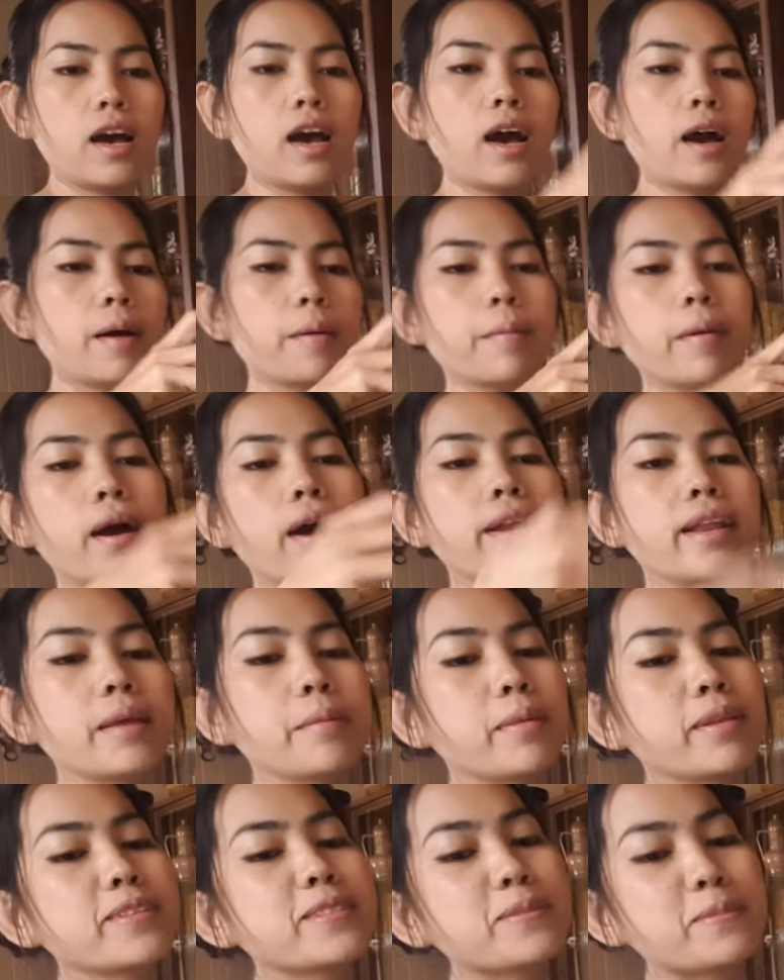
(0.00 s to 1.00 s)
Ah, an
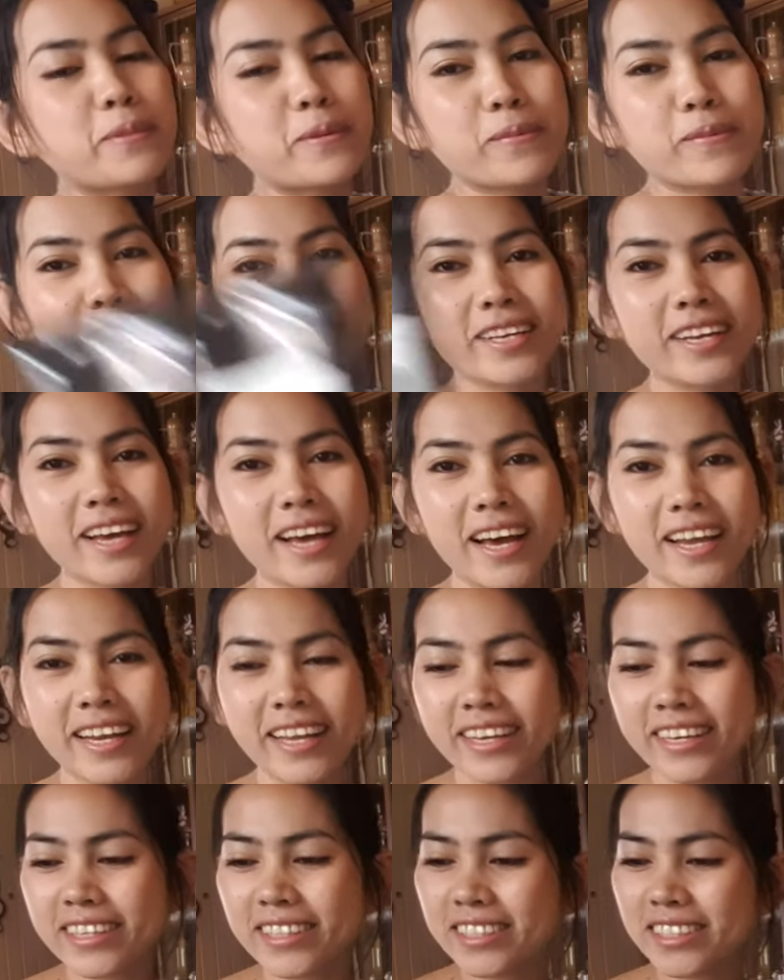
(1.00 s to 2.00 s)
amen sabu we. An
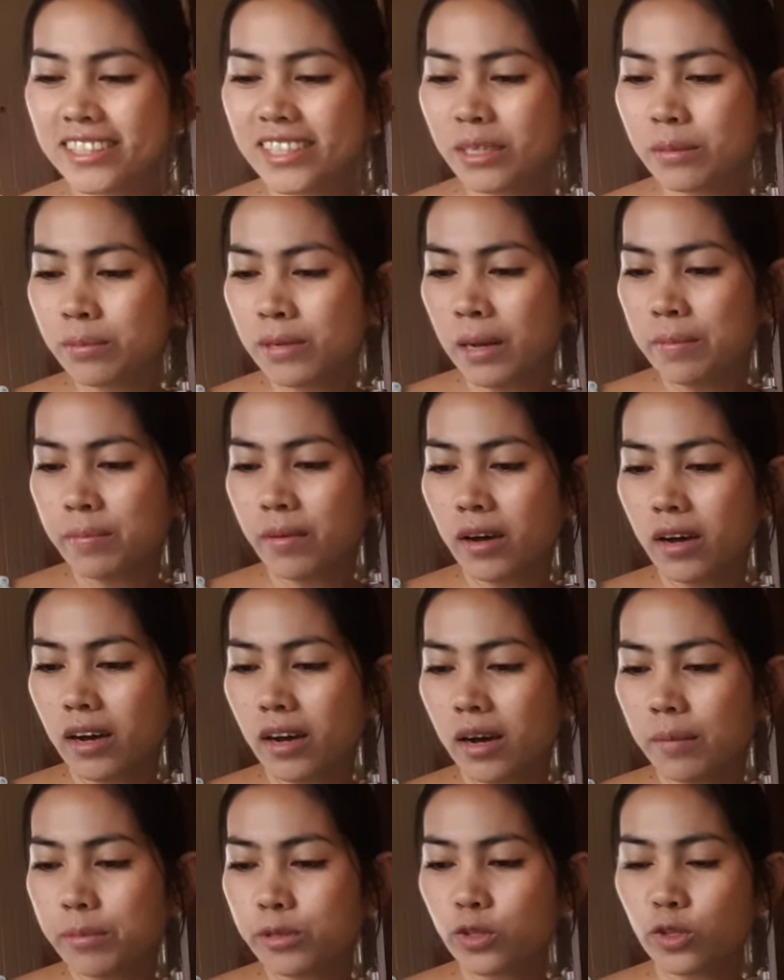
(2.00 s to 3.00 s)
ekiji prep.
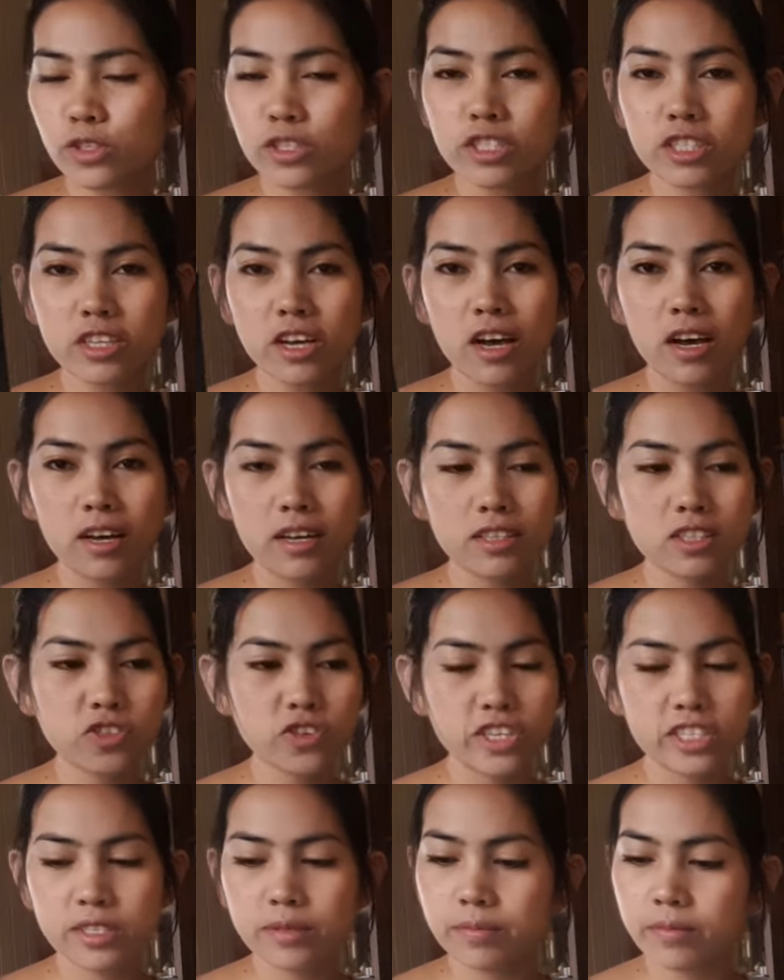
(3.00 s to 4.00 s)
Uh, button sock
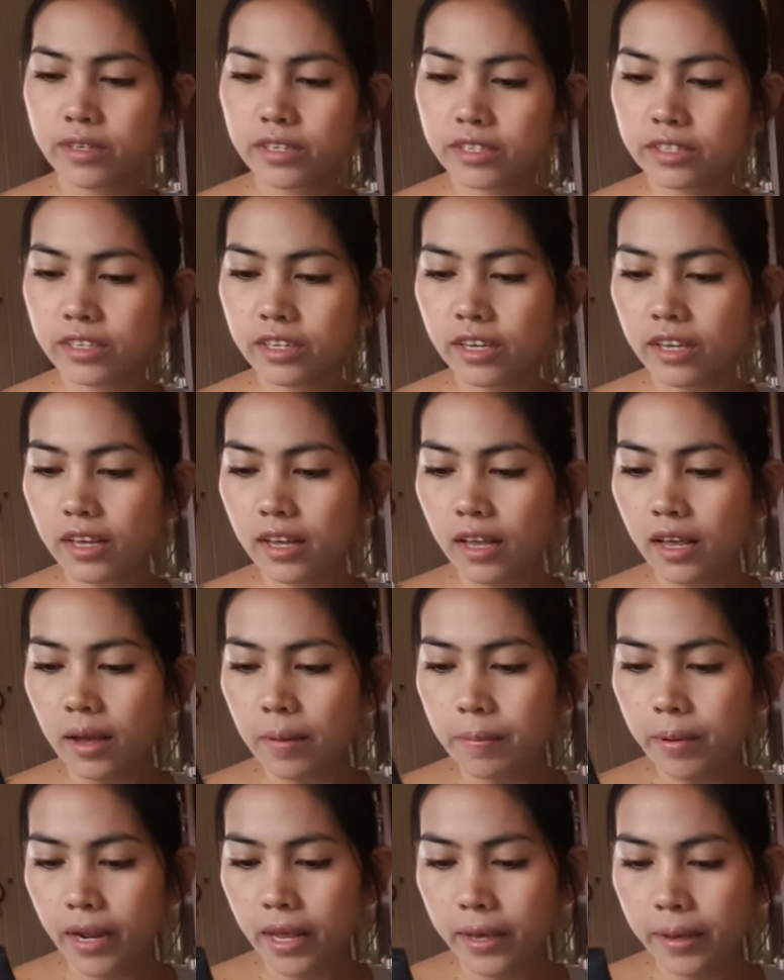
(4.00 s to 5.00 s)
treatment.
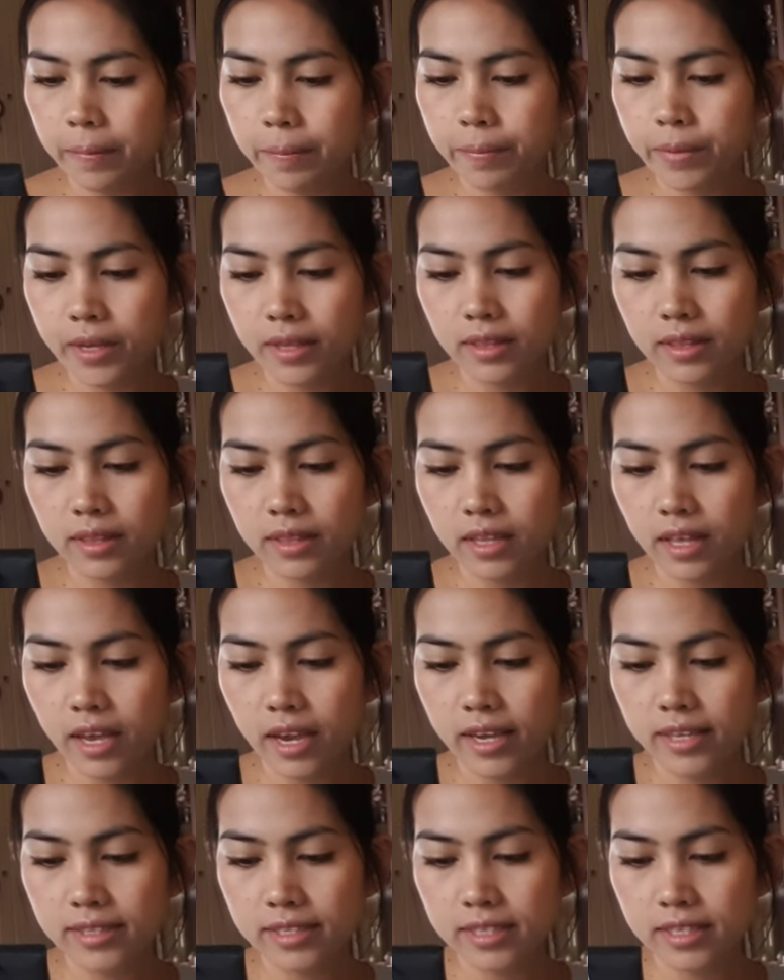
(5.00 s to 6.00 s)
Black bean
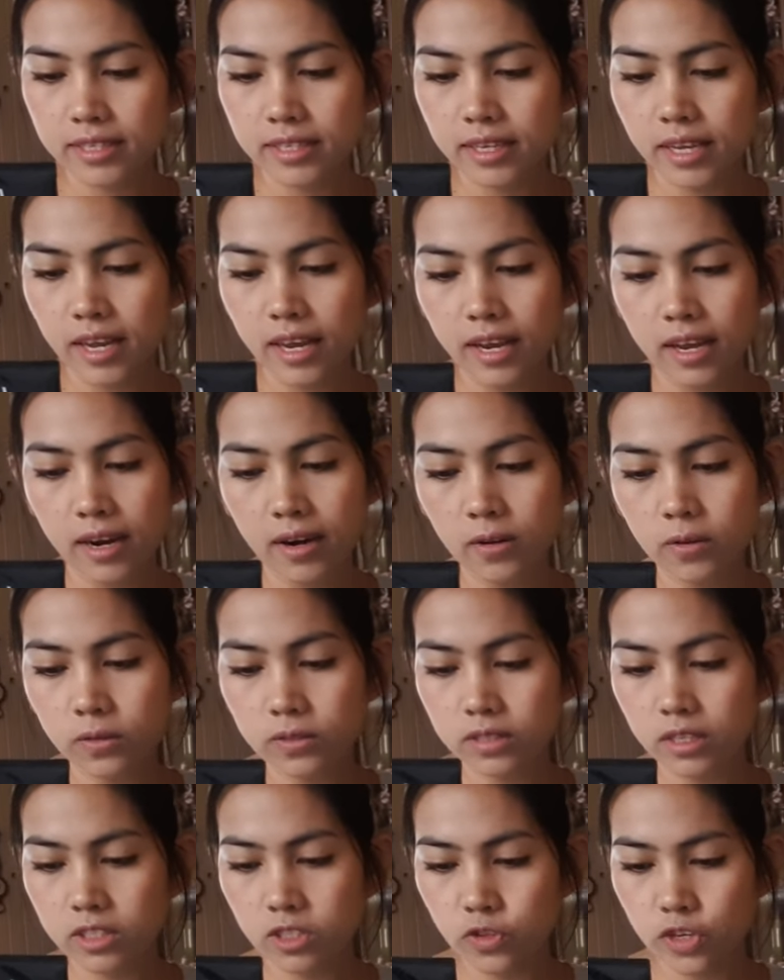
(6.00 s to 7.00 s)
anti-hair
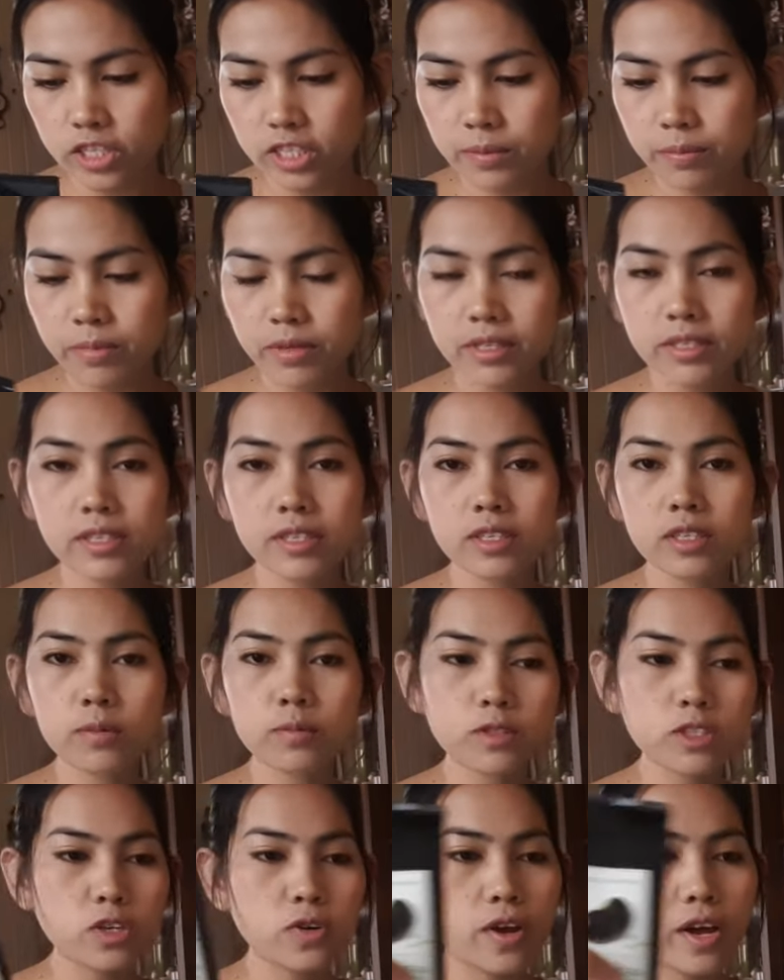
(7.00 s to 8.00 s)
loss treatment.
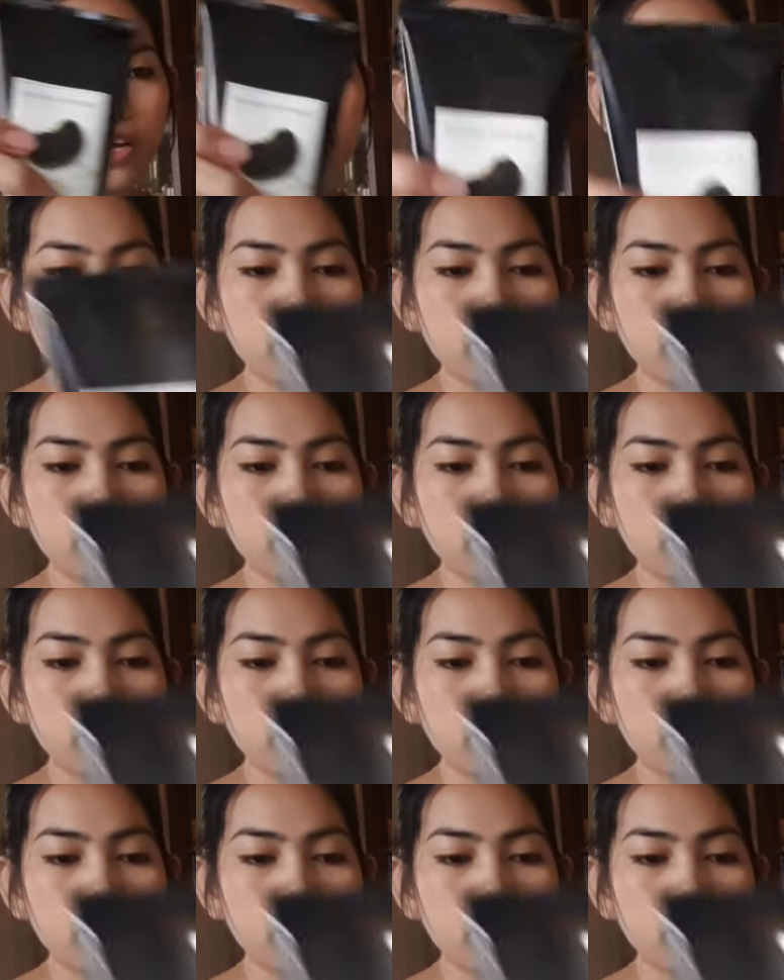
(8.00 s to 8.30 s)
I'm try